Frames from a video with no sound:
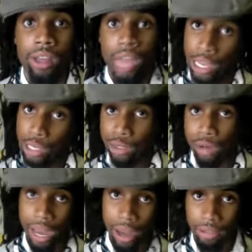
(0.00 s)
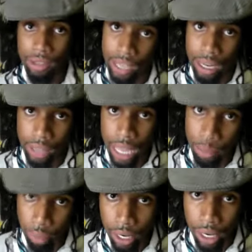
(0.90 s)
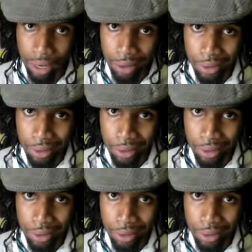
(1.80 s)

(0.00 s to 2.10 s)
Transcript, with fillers: And you know I ain't gonna have to say anything pretty.